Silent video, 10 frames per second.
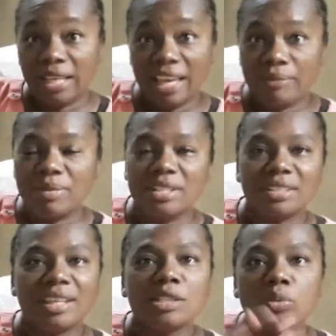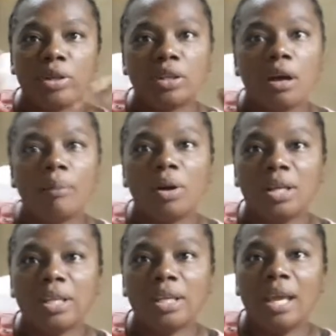cake mix. So that's why
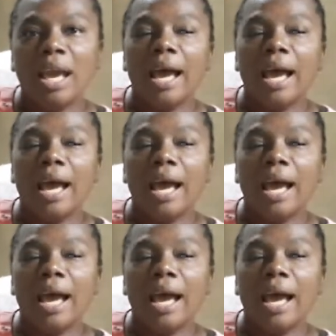normally